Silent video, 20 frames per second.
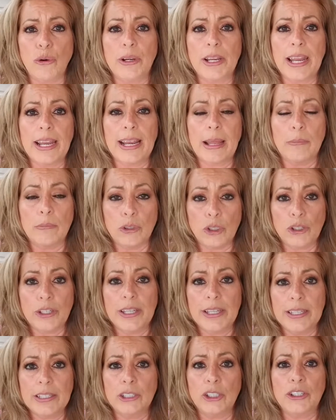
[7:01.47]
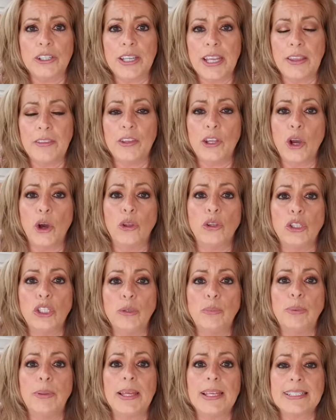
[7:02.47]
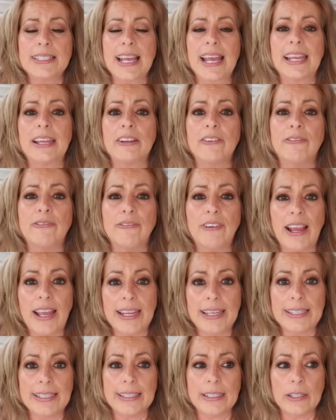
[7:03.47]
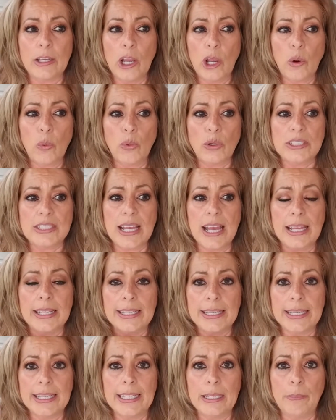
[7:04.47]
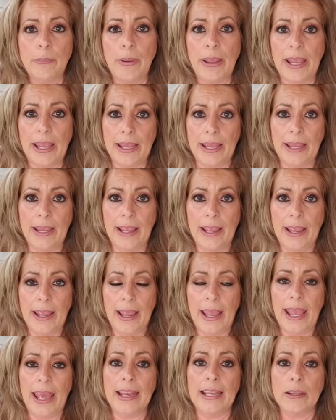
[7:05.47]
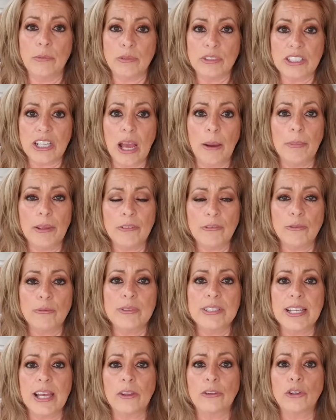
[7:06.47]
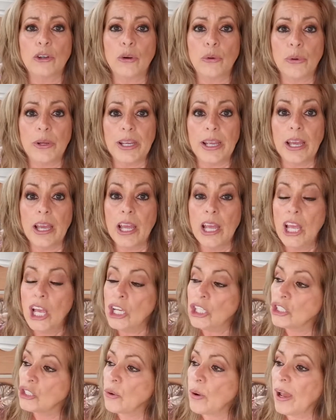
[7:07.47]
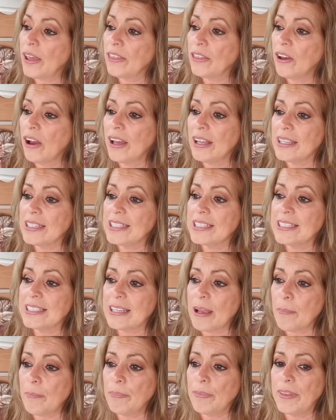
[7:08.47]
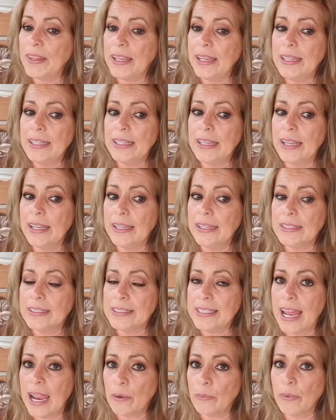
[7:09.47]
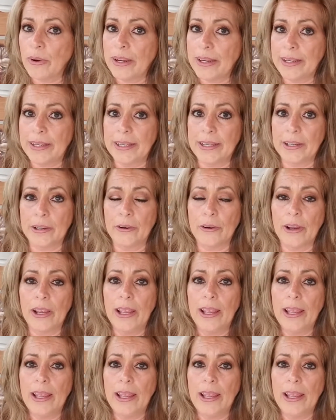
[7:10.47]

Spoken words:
it and I'm looking and looking, and the only place I could find it was on eBay, and it was coming from South Korea. So I thought something is not right here.